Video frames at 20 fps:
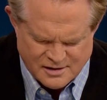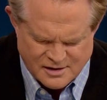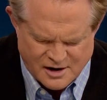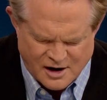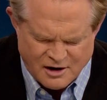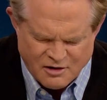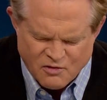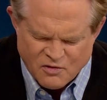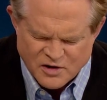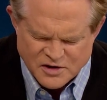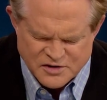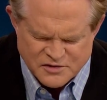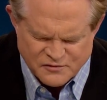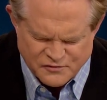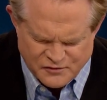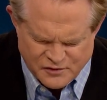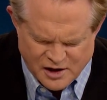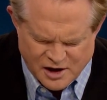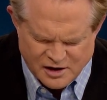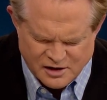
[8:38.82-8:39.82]
I want to
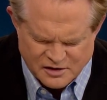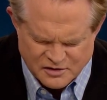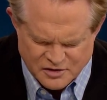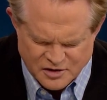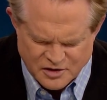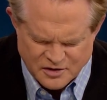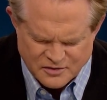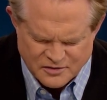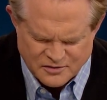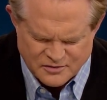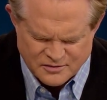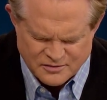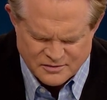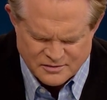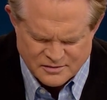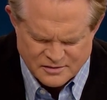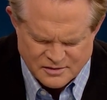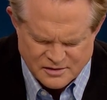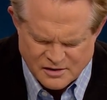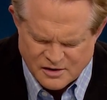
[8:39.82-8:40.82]
follow you
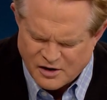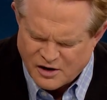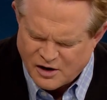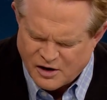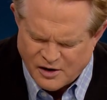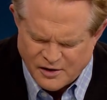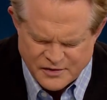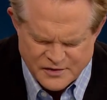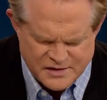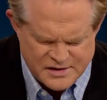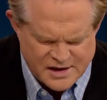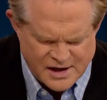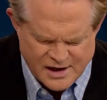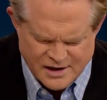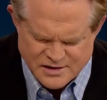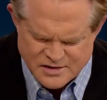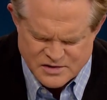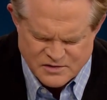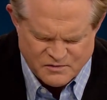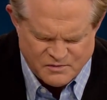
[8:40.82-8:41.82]
all the
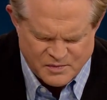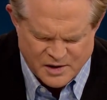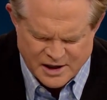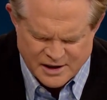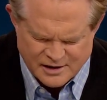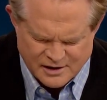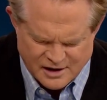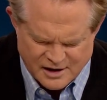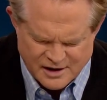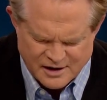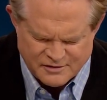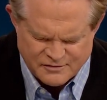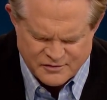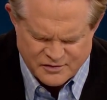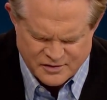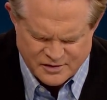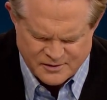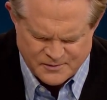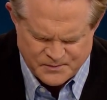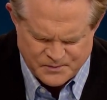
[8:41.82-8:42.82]
days of my
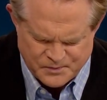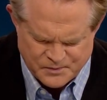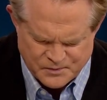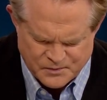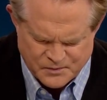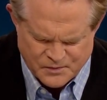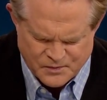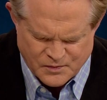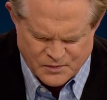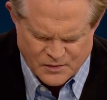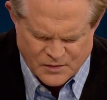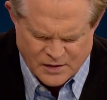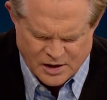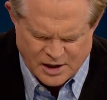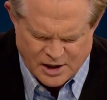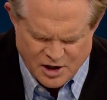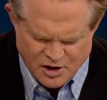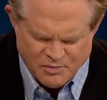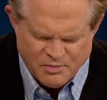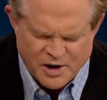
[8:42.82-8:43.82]
life.
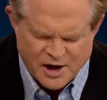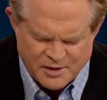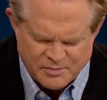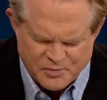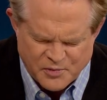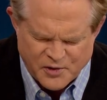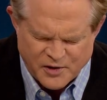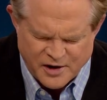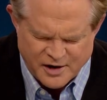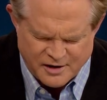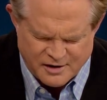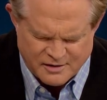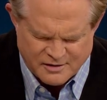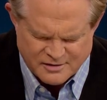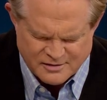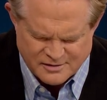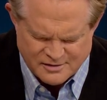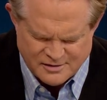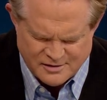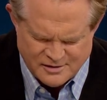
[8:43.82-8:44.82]
Hear my prayer,
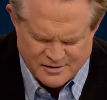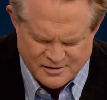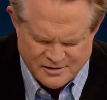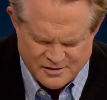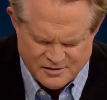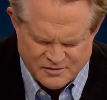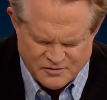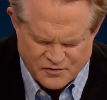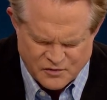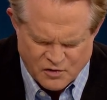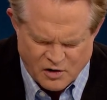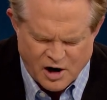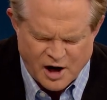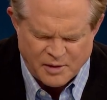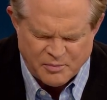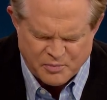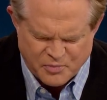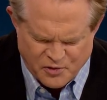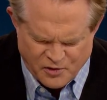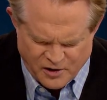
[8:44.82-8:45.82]
for I
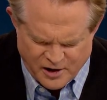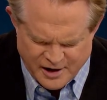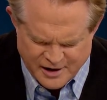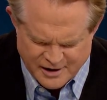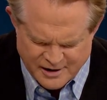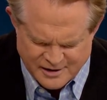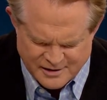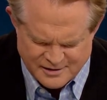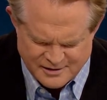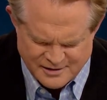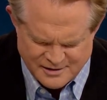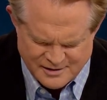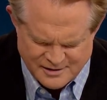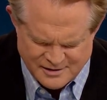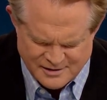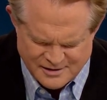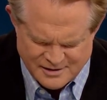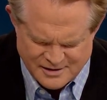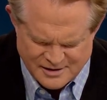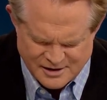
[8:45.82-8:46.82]
pray it
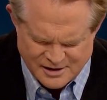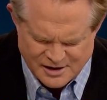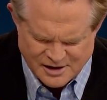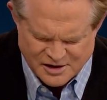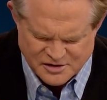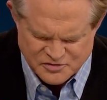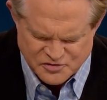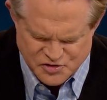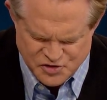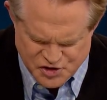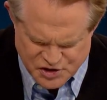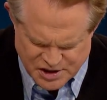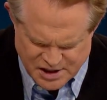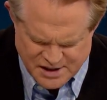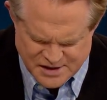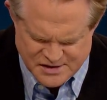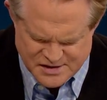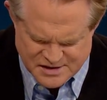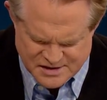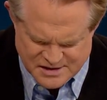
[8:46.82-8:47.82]
in
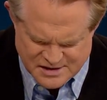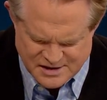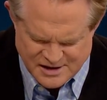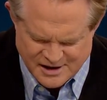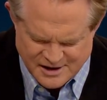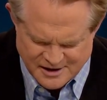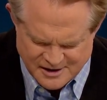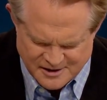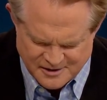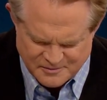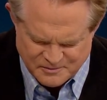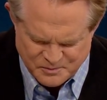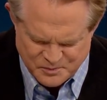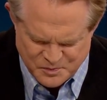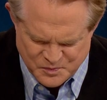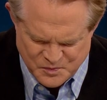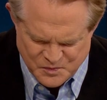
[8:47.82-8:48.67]
Jesus' name.